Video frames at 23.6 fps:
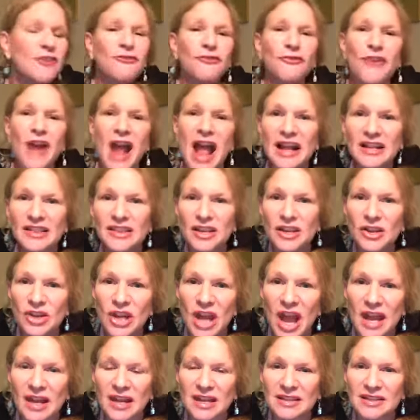frack the
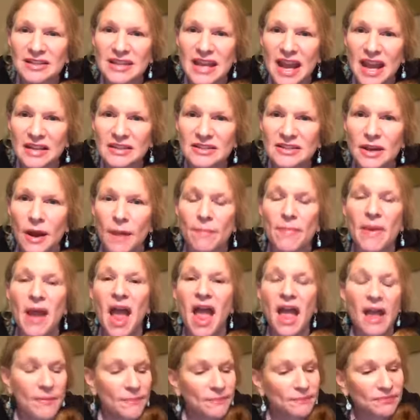United States up
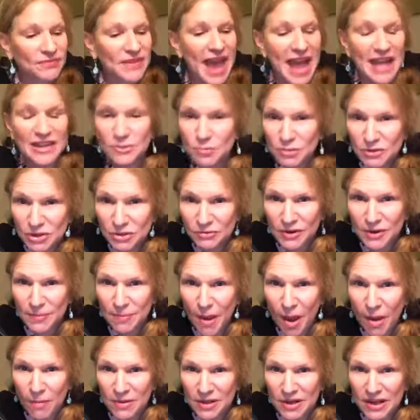that's what the
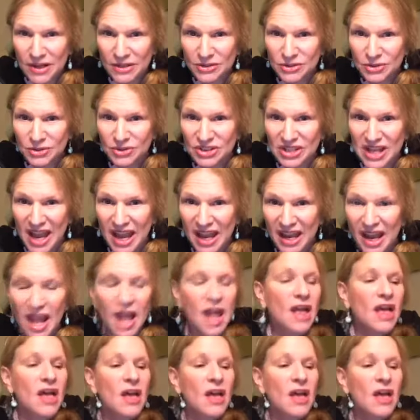Republicans are saying.